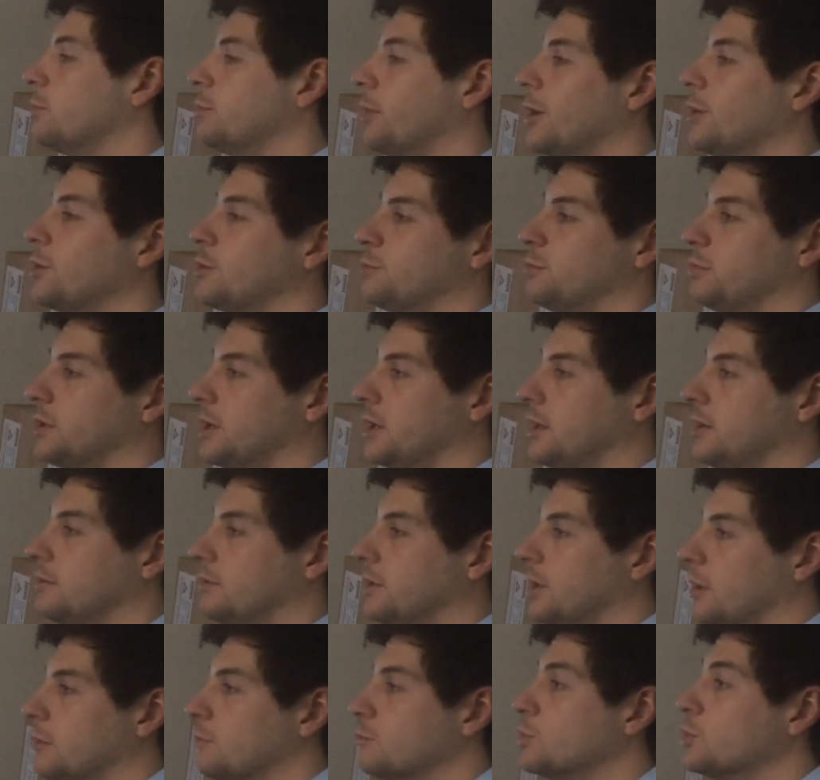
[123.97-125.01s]
will both be
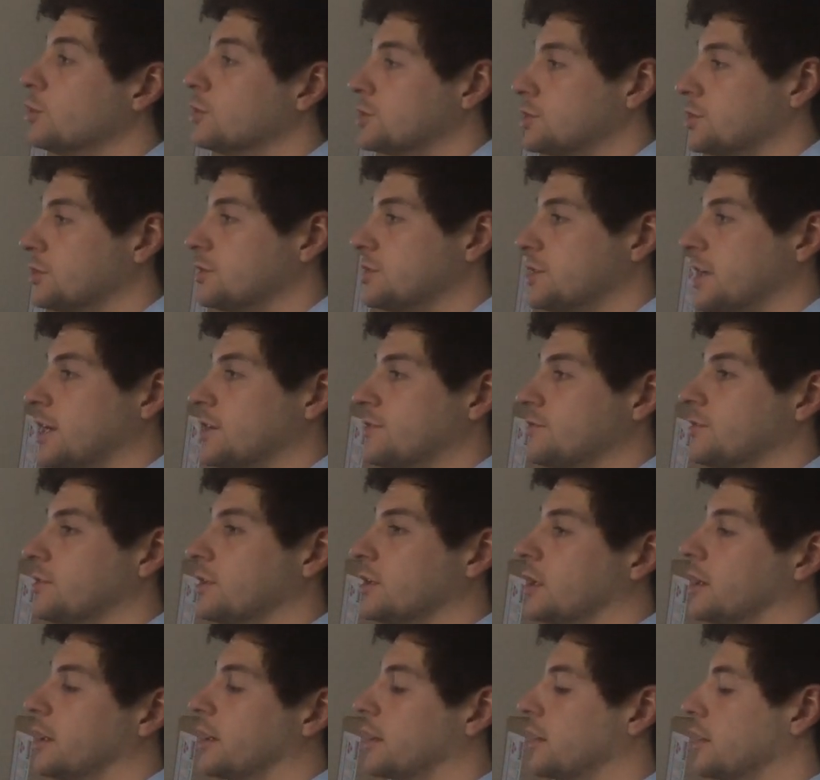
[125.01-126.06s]
more
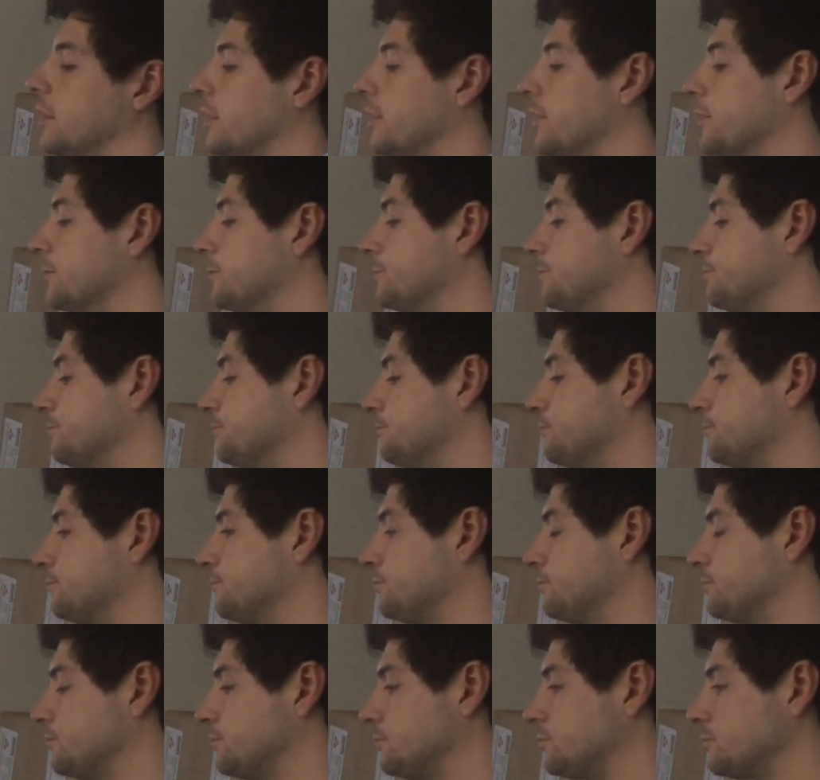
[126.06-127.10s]
successful like that.
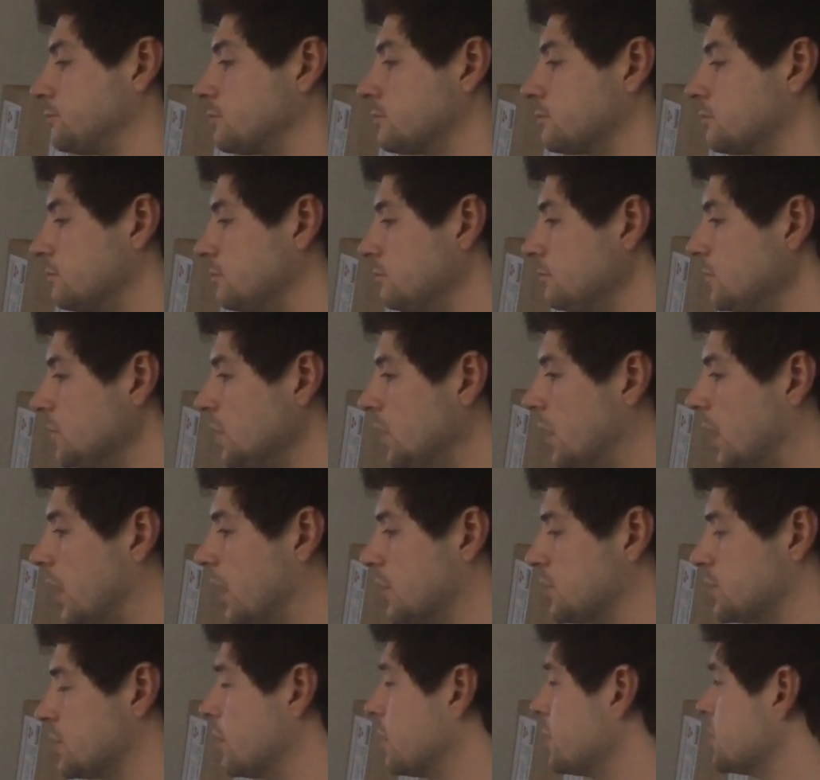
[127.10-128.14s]
Yeah. So